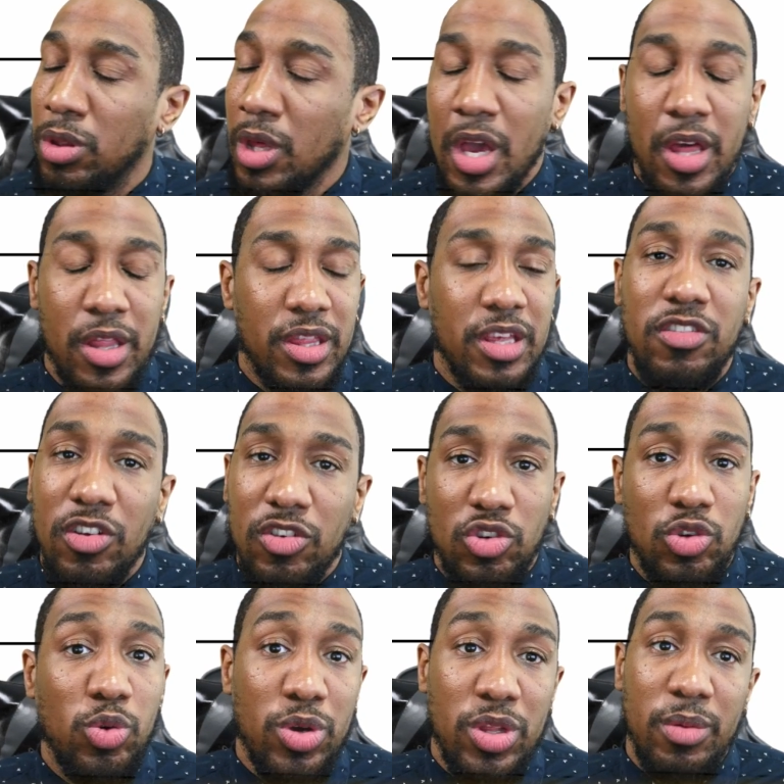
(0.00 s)
these are two
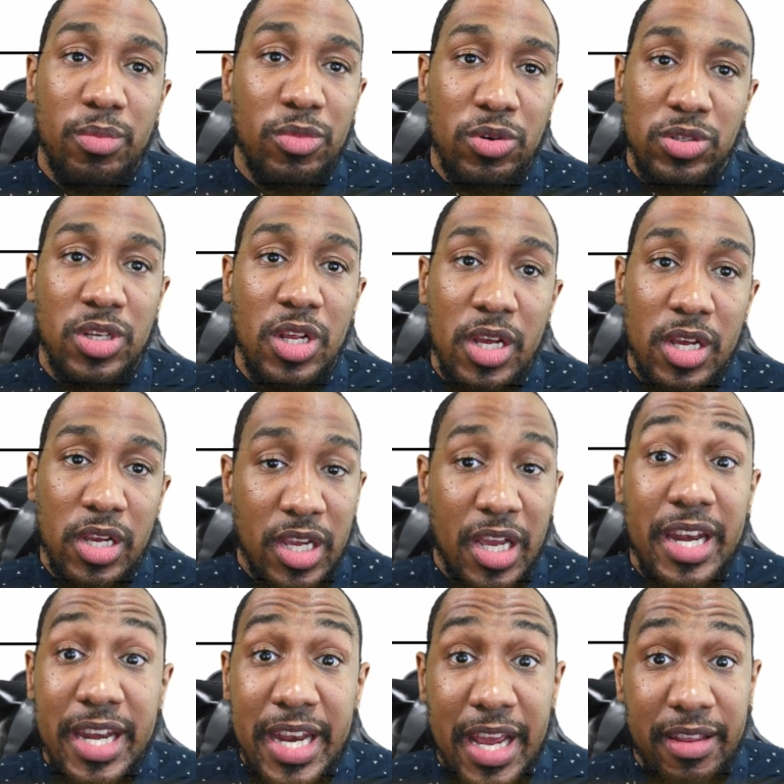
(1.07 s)
of the most
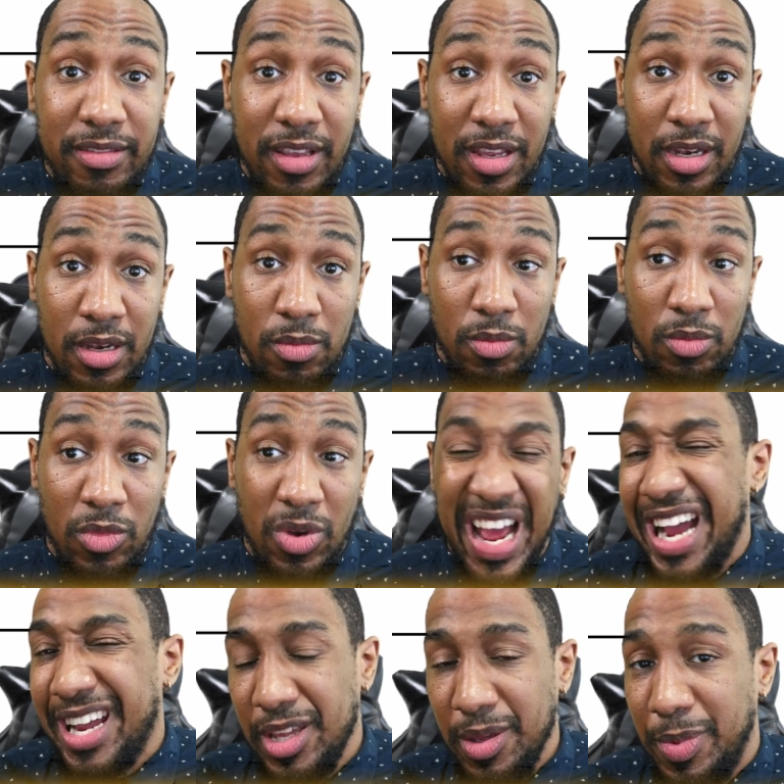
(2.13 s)
connected
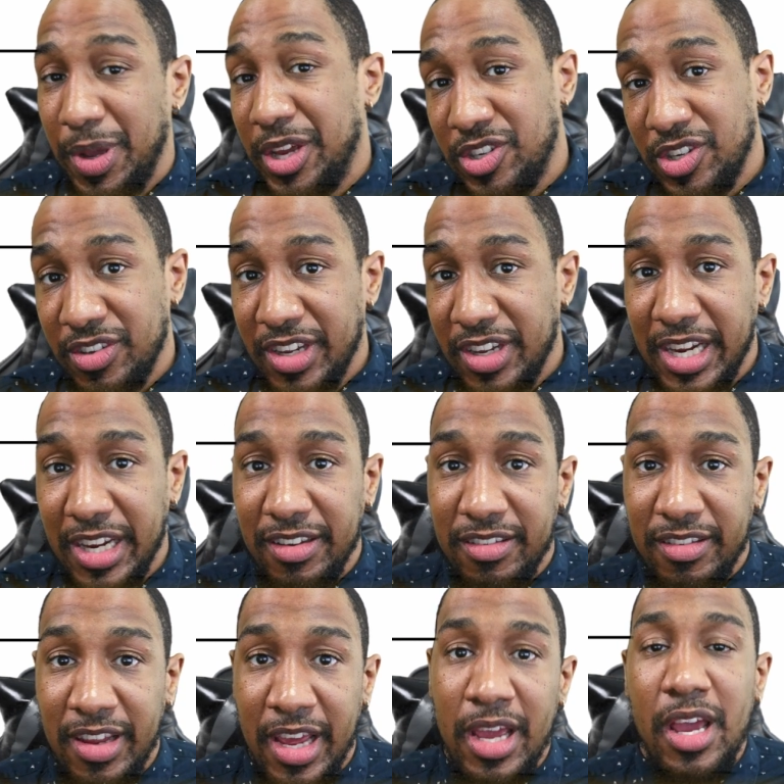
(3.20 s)
occupations, I could say.